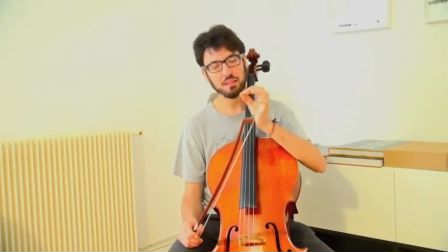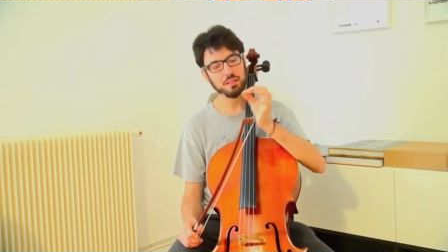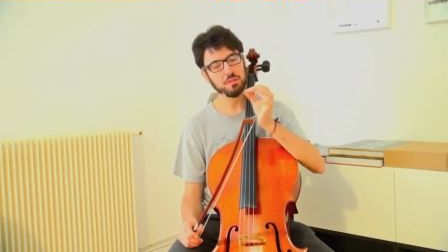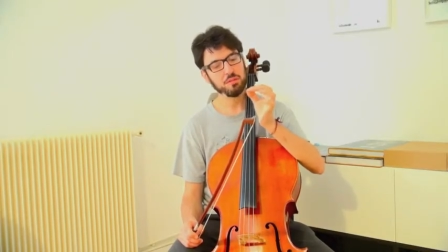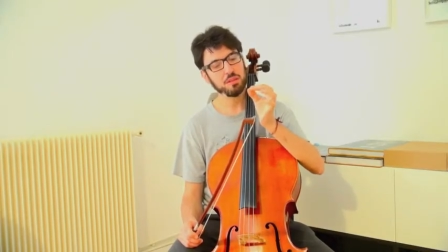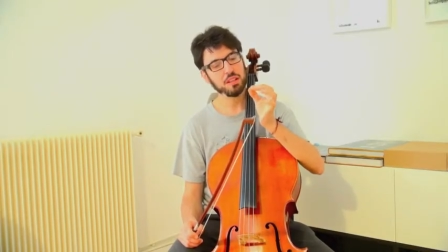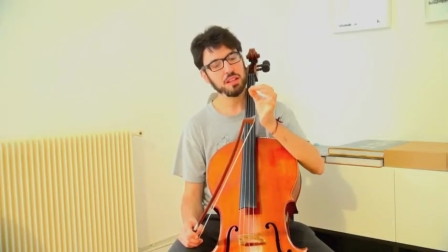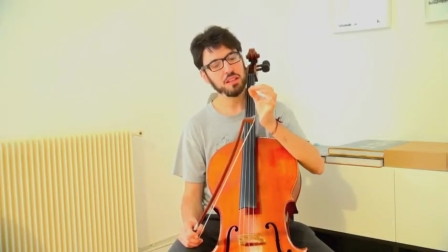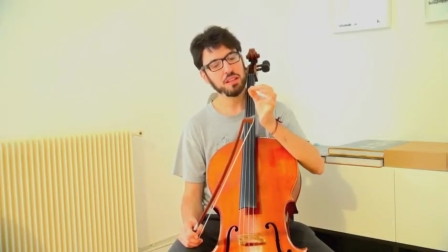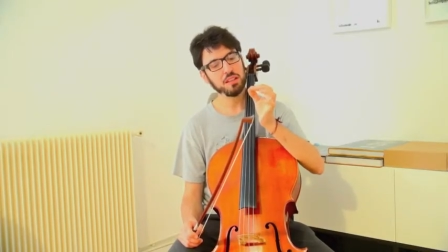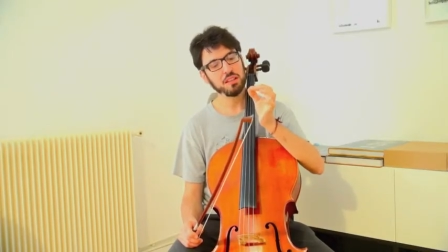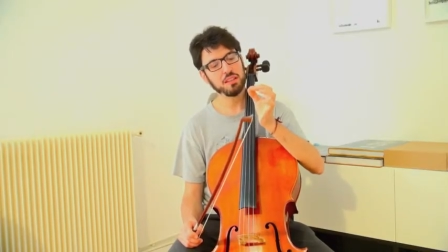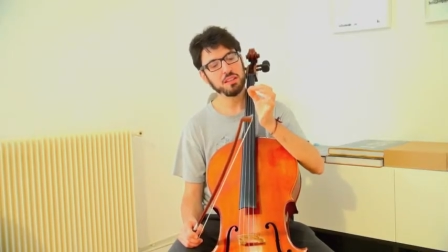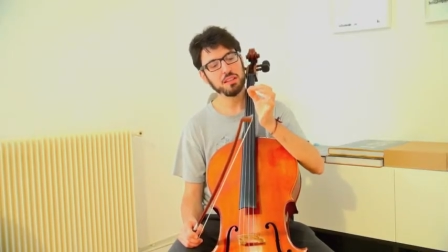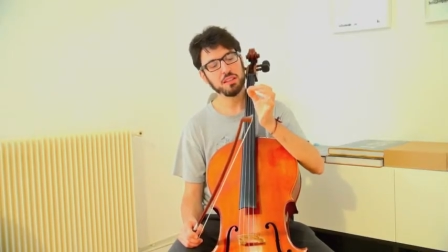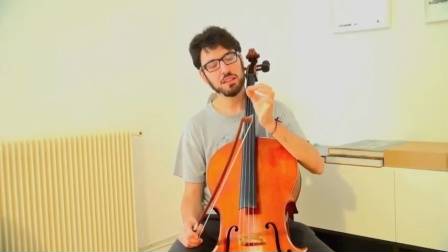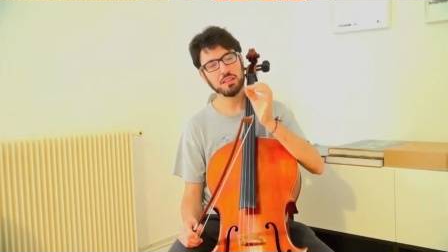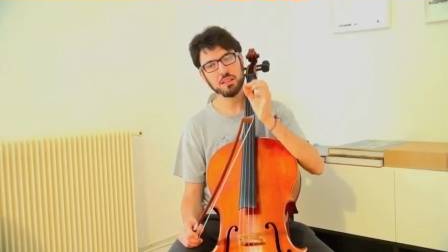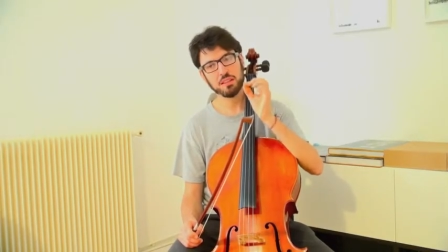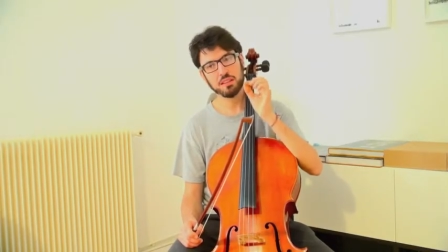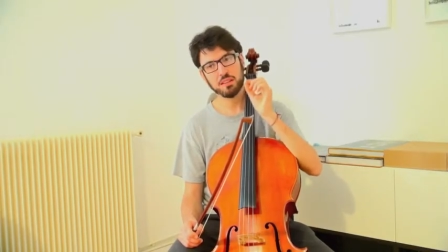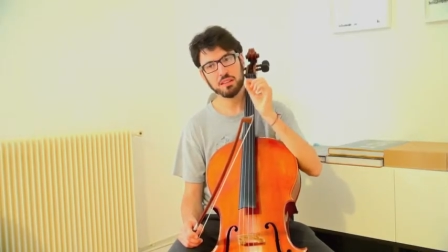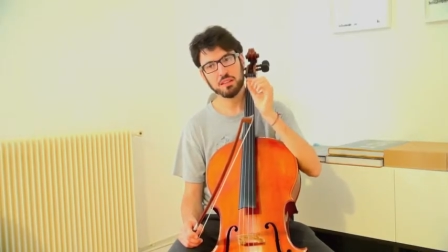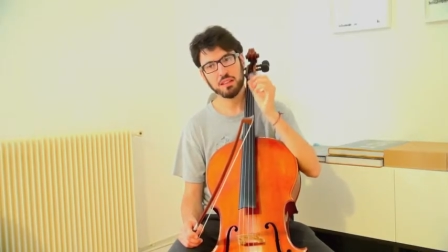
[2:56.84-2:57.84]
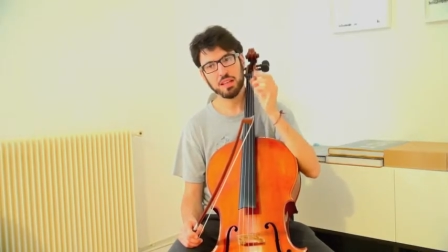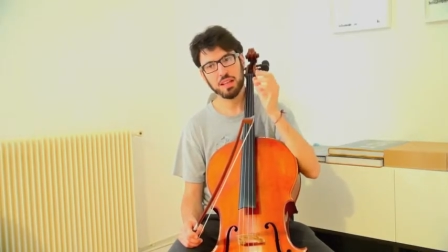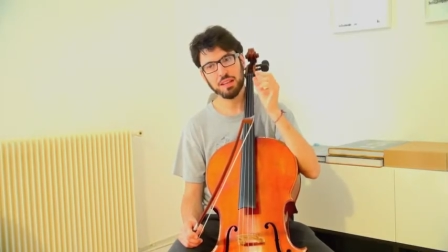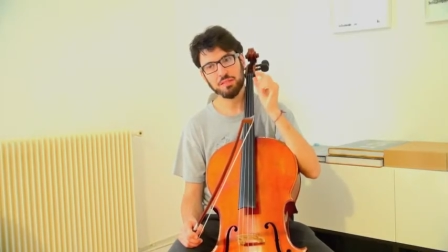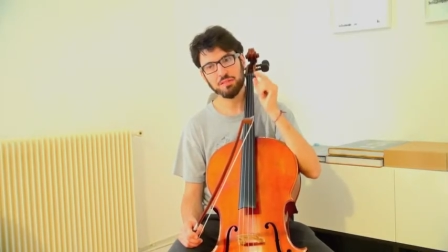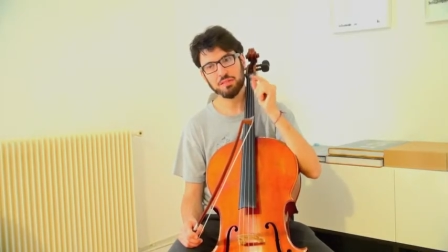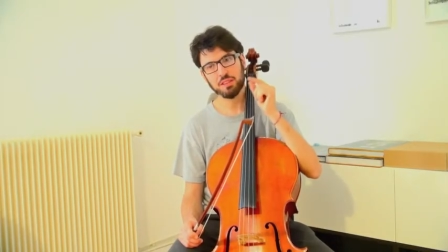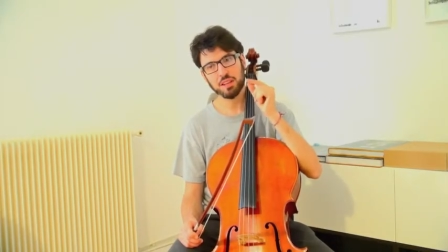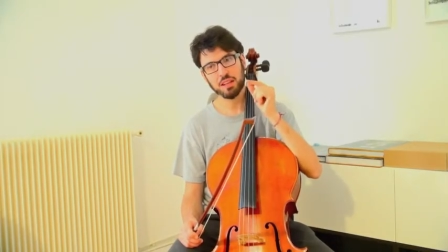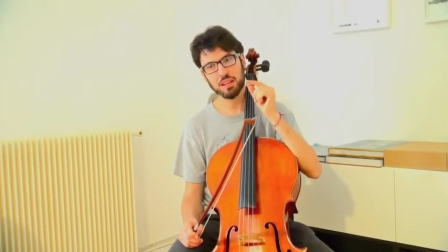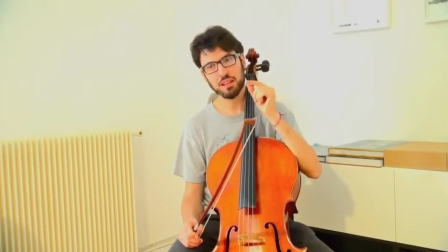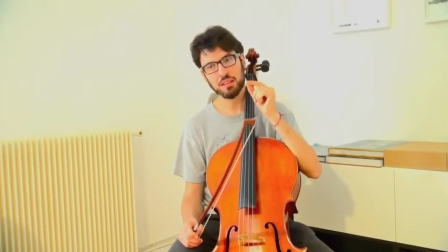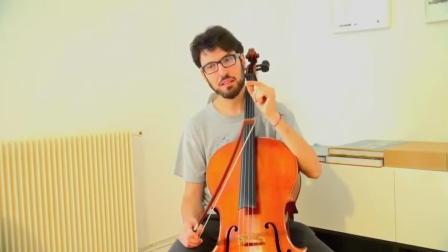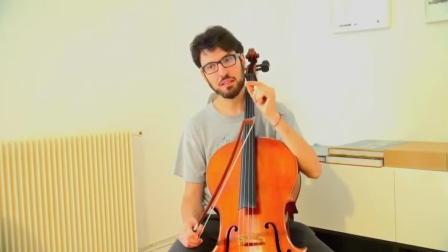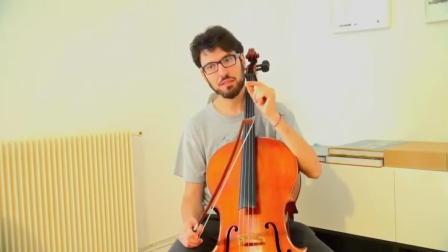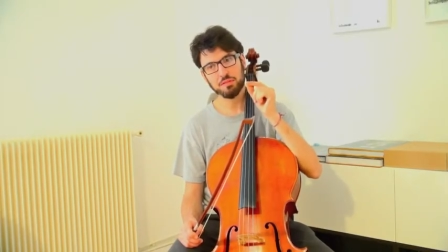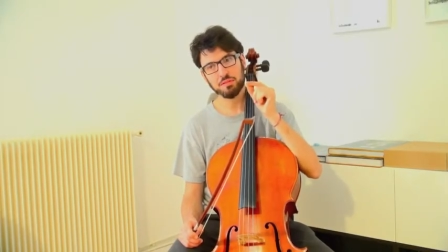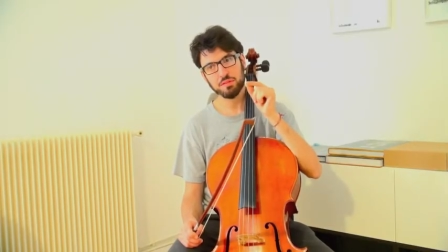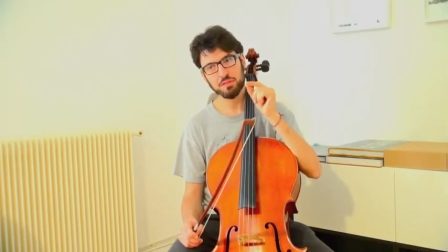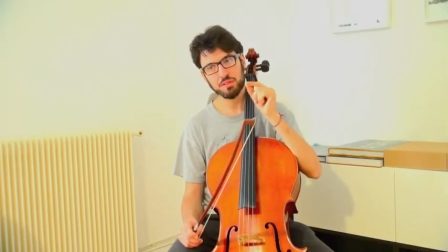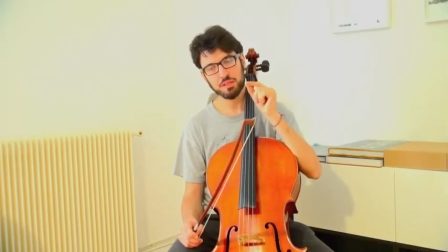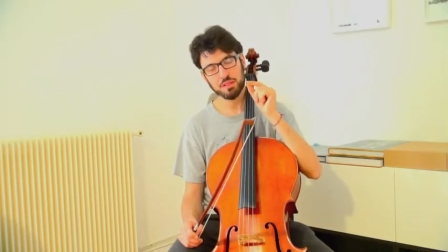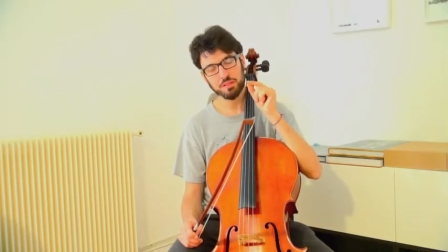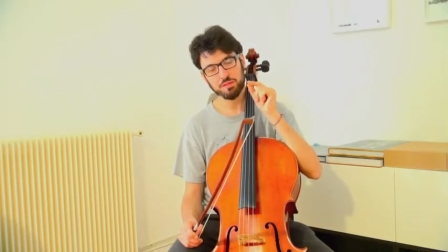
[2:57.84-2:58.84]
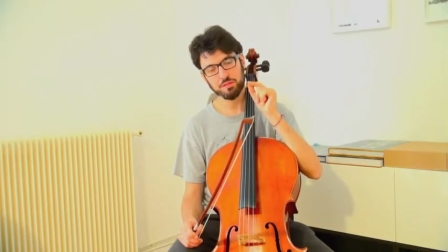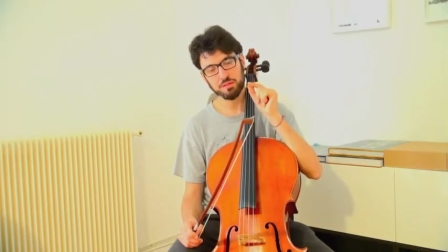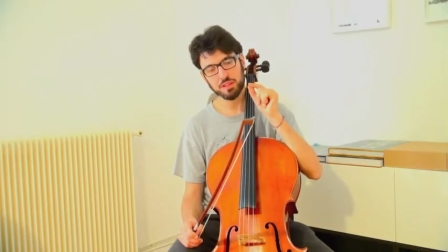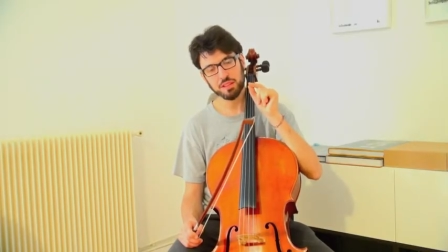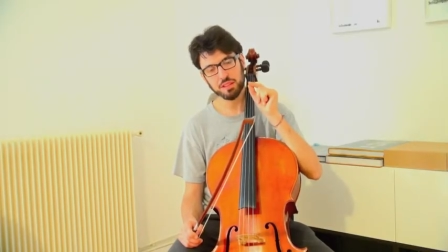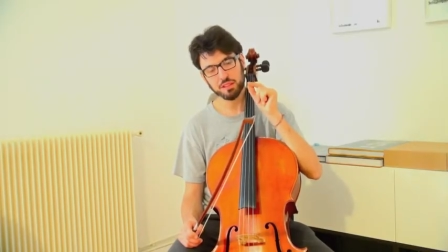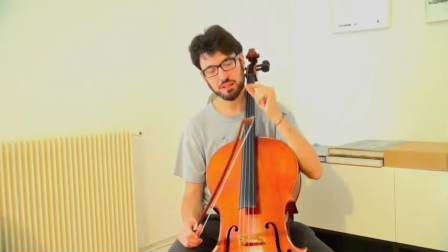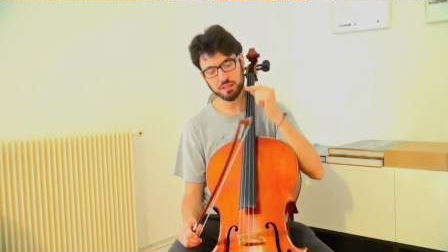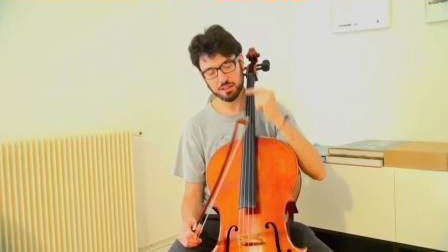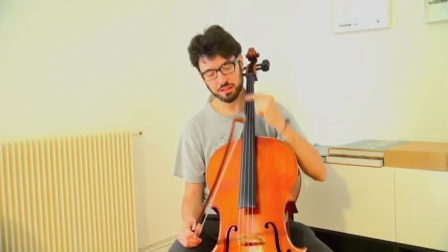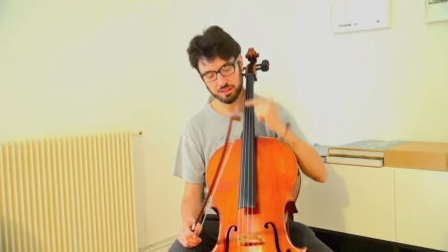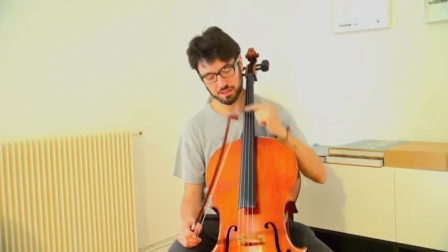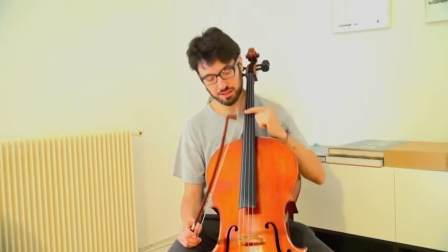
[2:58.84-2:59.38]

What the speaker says: really the left hand, the finger